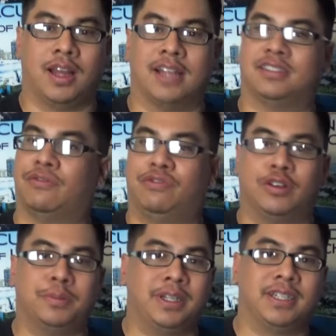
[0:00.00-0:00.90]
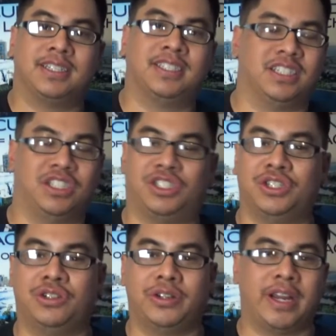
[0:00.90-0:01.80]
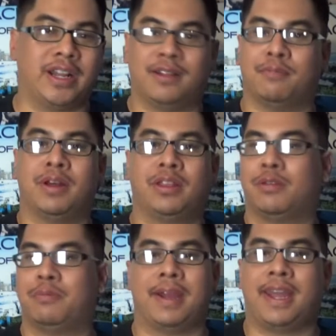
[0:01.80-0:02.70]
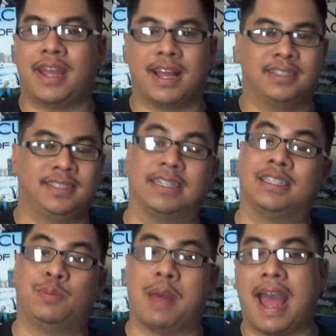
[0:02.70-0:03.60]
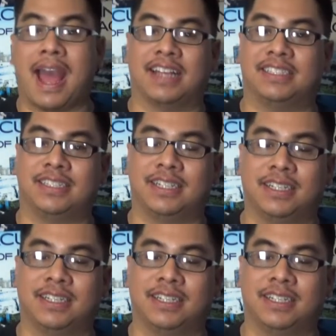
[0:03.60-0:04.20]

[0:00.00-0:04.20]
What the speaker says: As of filming this, it's June and the month of May has since passed.